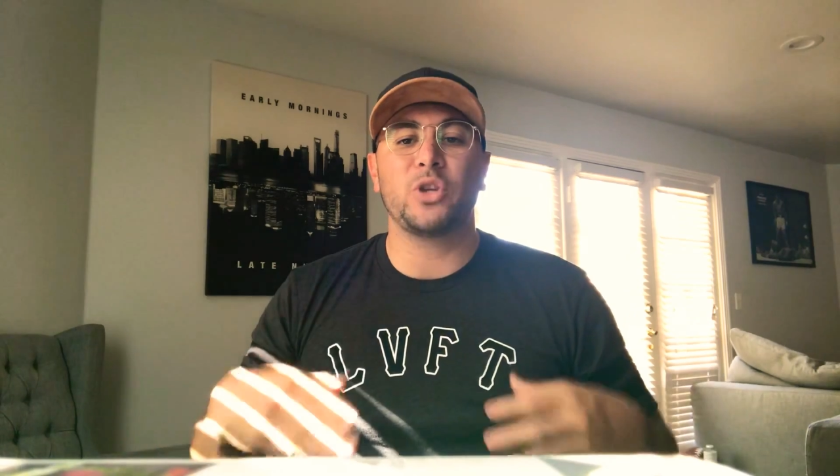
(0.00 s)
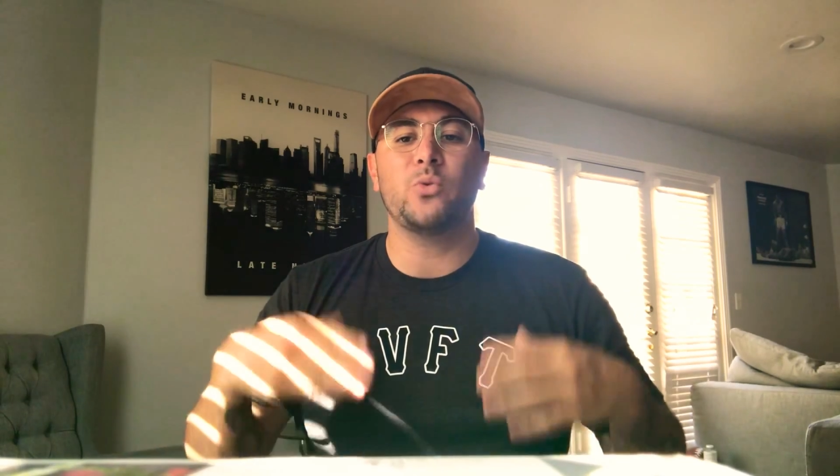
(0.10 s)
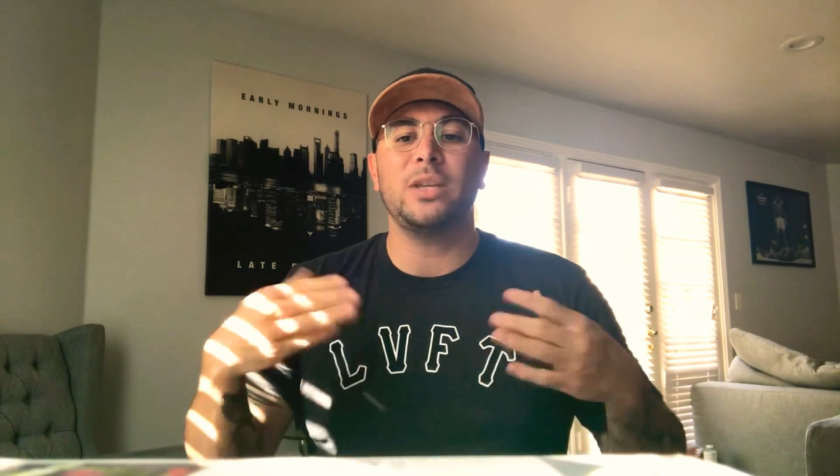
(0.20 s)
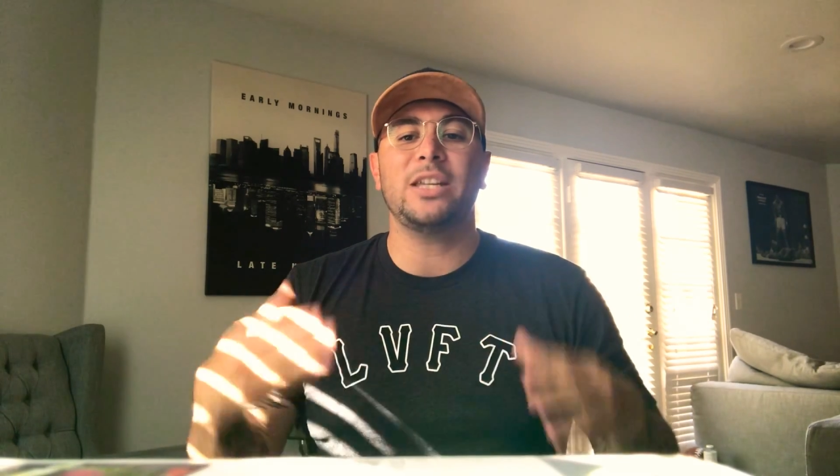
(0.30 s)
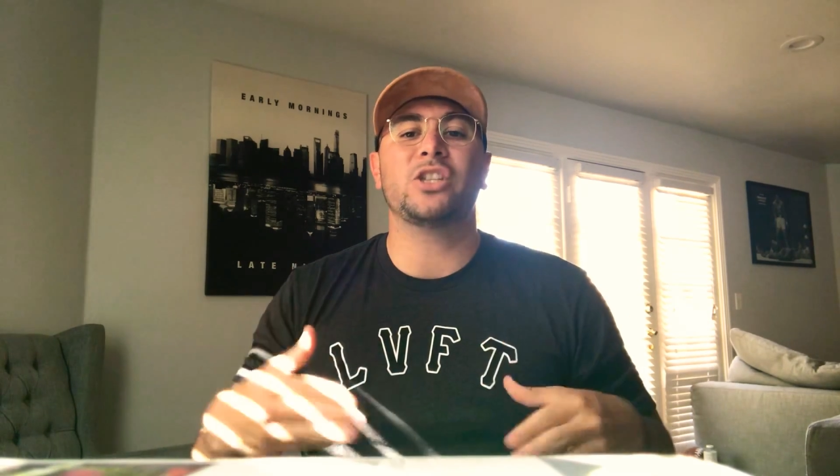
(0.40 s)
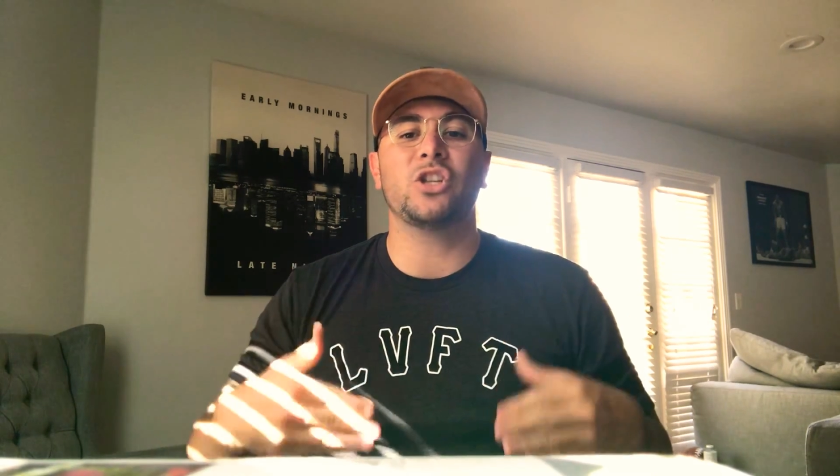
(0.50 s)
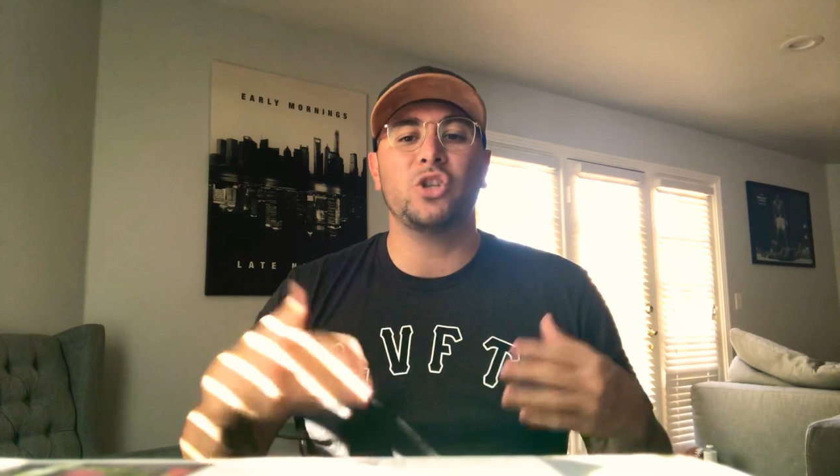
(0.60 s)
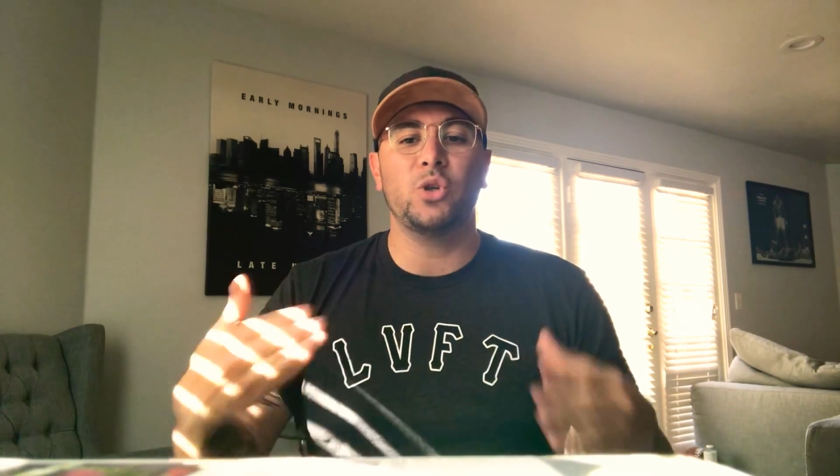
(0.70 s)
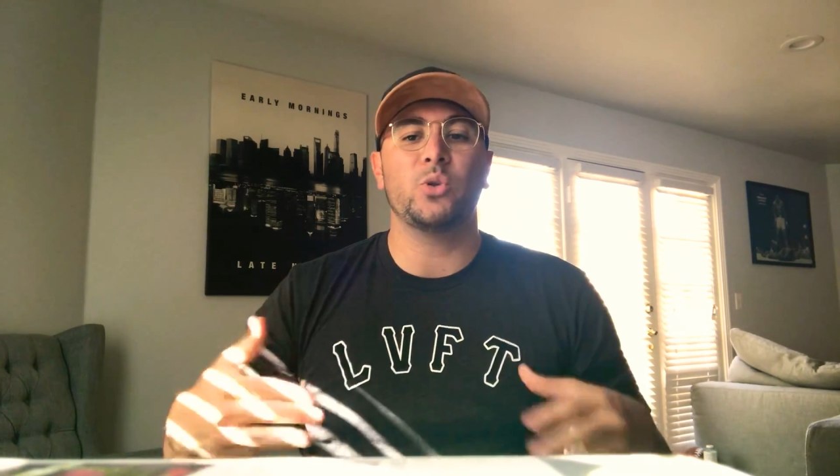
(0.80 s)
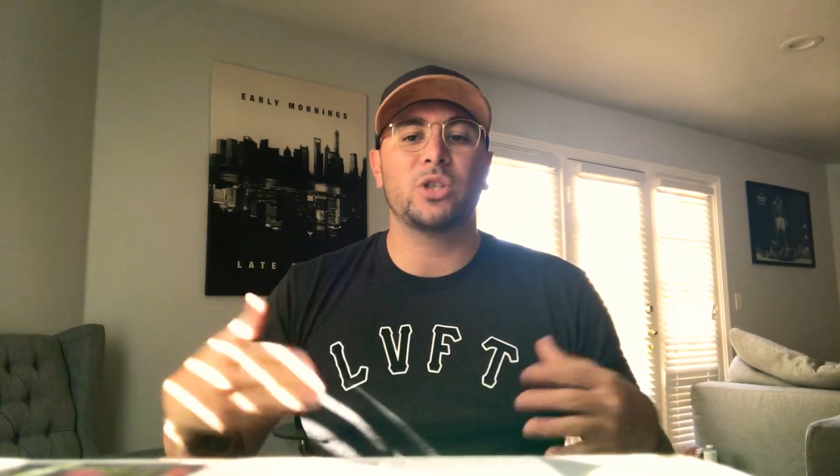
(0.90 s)
you need to
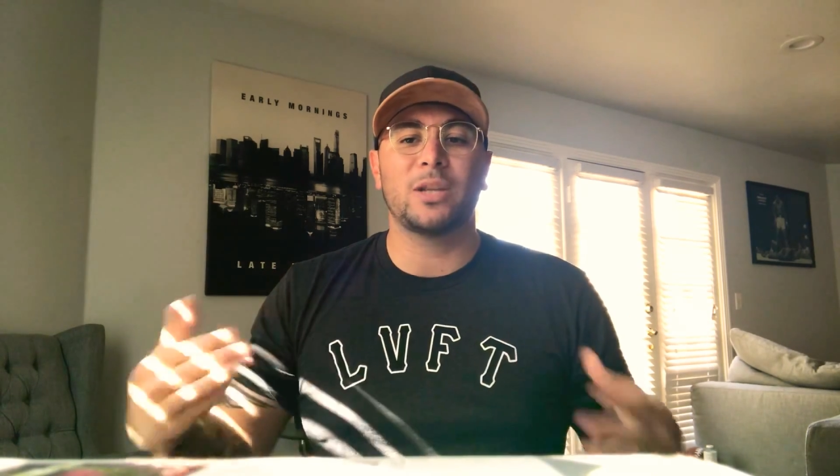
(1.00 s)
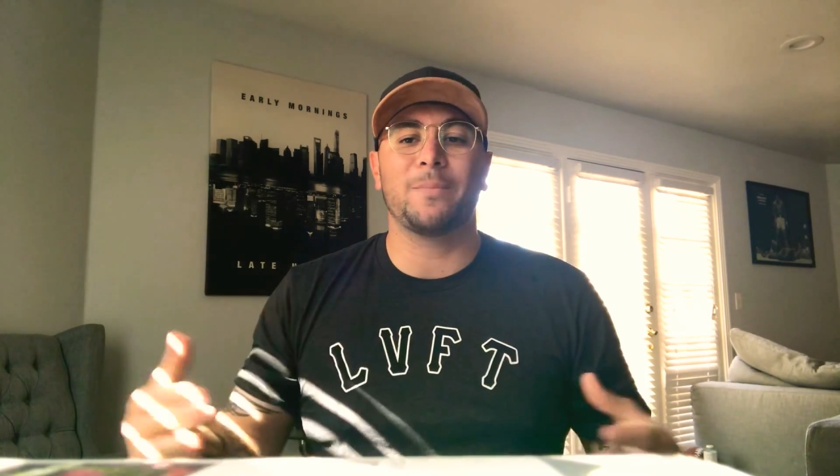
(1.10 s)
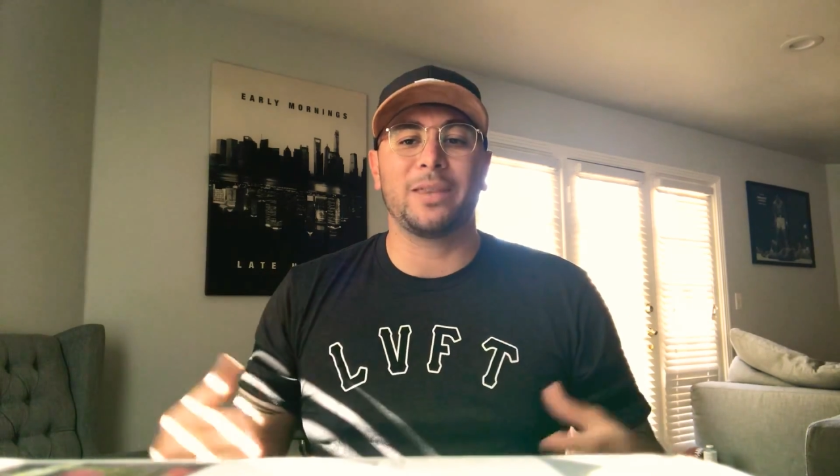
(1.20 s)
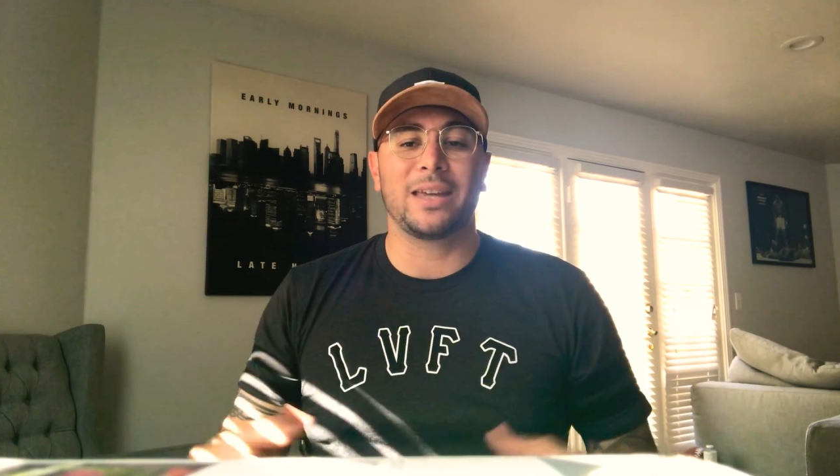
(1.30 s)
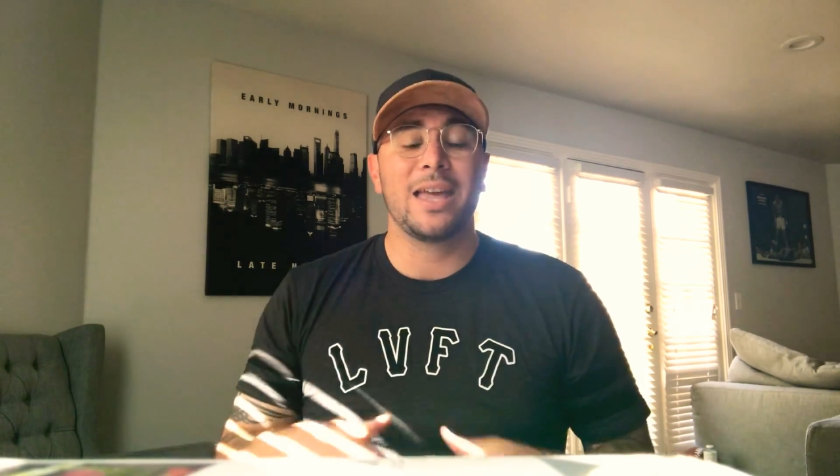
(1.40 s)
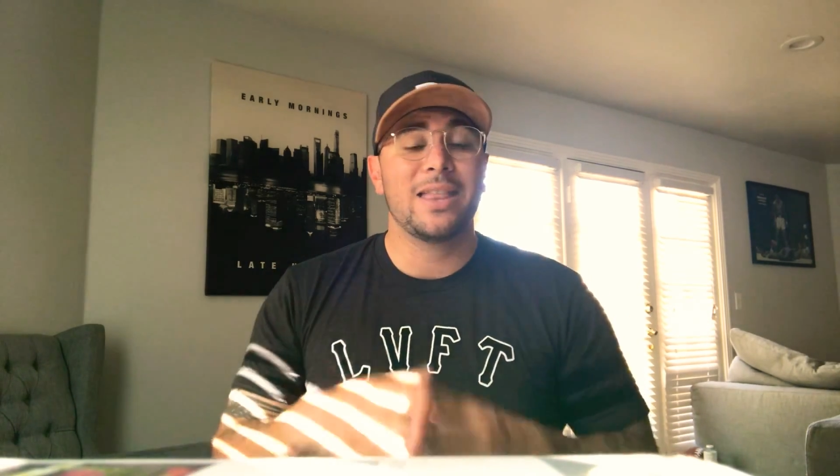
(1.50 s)
do something.